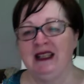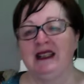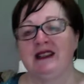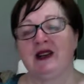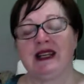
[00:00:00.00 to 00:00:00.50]

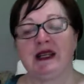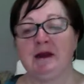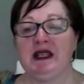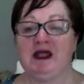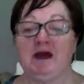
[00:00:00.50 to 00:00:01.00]
So I
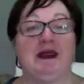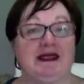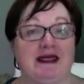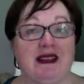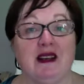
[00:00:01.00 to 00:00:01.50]
commit to
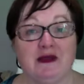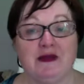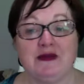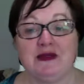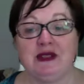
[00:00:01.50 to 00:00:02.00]

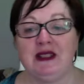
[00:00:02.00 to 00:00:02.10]
myself.